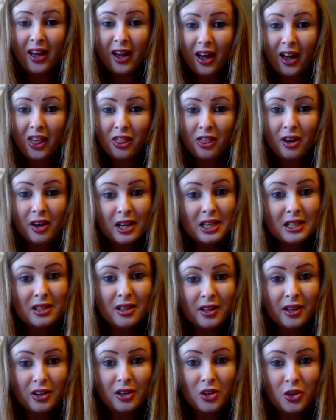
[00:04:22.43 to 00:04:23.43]
I think
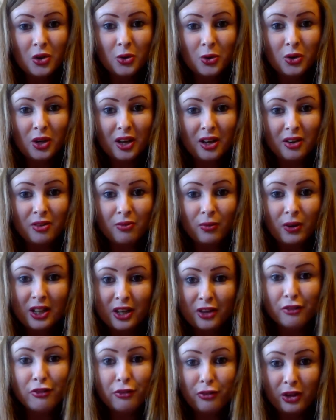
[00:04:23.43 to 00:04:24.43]
you can
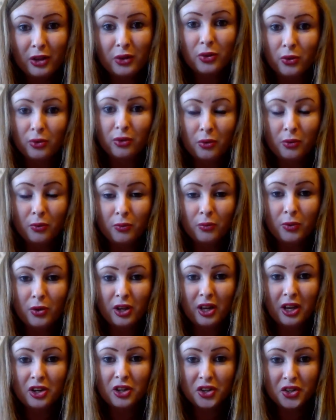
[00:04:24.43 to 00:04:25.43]
really feel
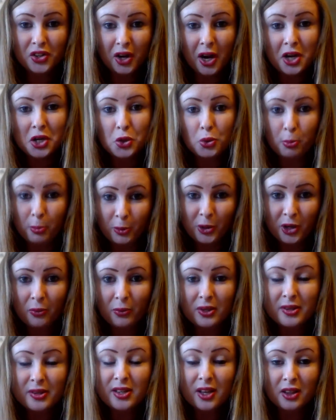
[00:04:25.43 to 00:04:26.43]
inside your body
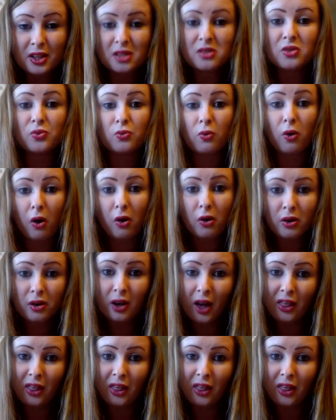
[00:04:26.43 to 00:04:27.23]
when something's wrong.